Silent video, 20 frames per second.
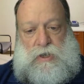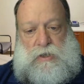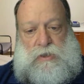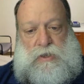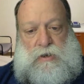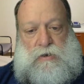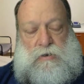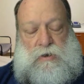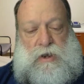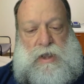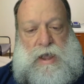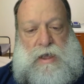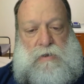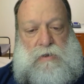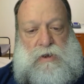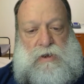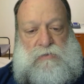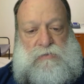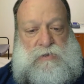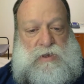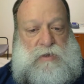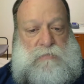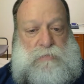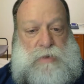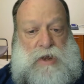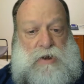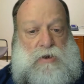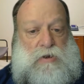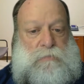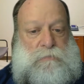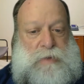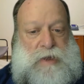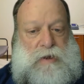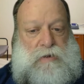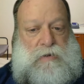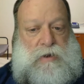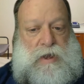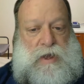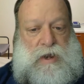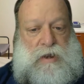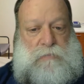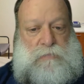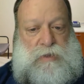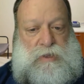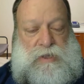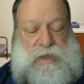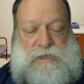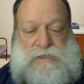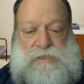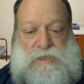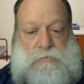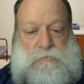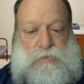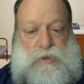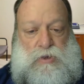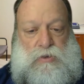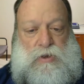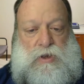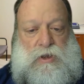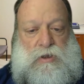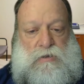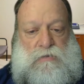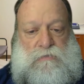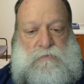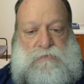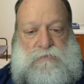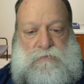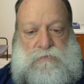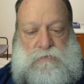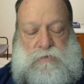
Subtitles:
that are allowing us to get better and better at it. But that's the beauty of